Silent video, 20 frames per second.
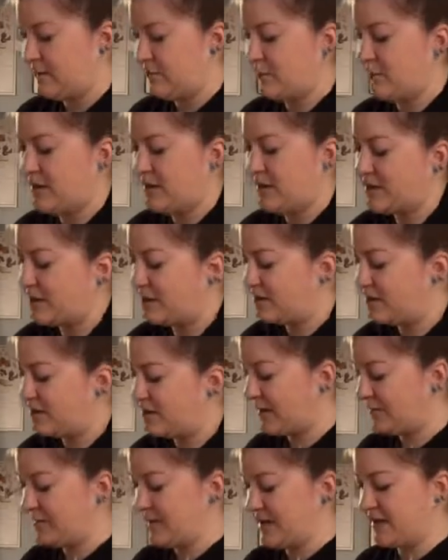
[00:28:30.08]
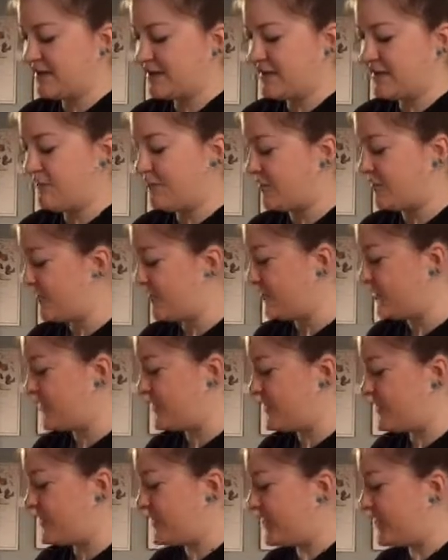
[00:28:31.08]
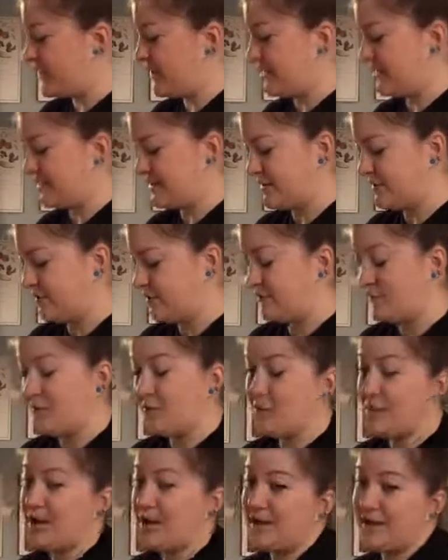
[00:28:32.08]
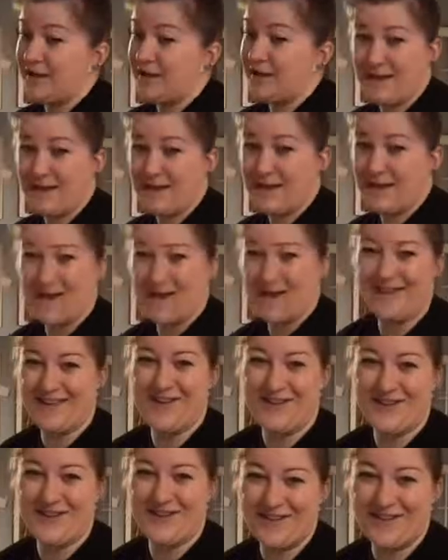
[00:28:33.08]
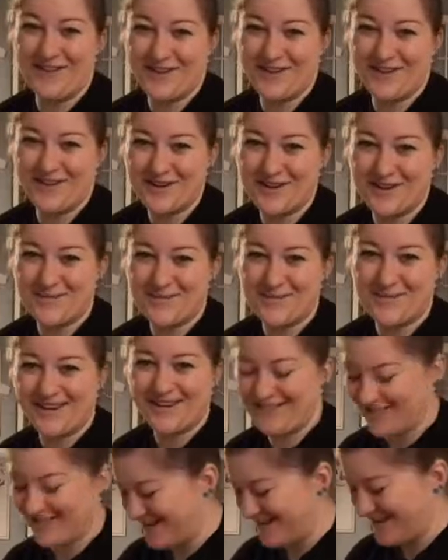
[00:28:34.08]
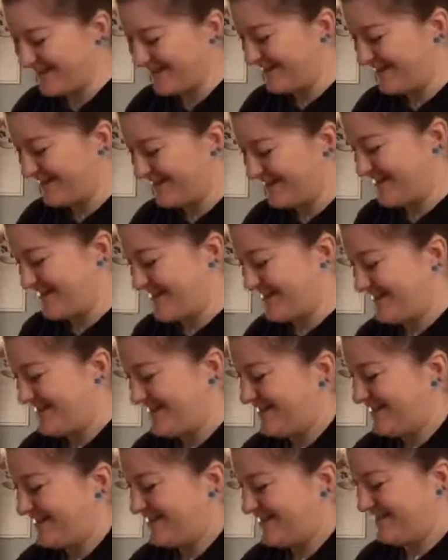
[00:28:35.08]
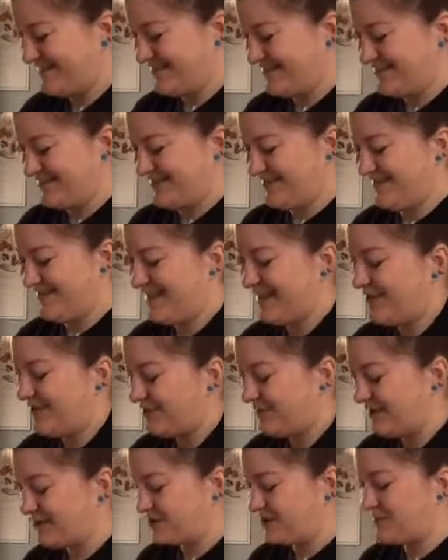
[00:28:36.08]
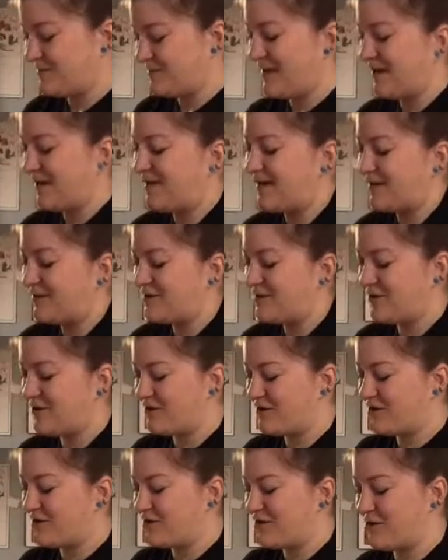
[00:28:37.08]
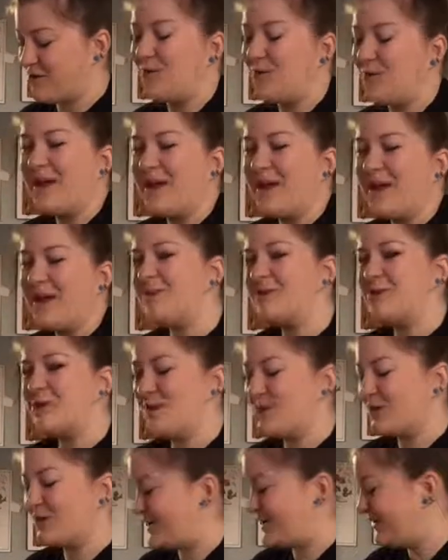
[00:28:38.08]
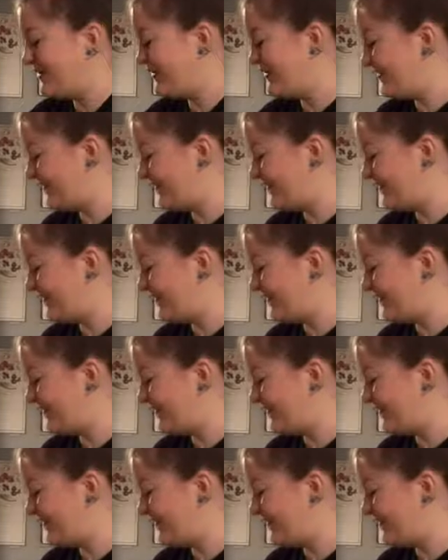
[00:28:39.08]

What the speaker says: When my daughter kept asking for it over and over, I said, well, if you want it that badly, you need to learn how to make it, right? I don't think she's made it on her own yet, but she could.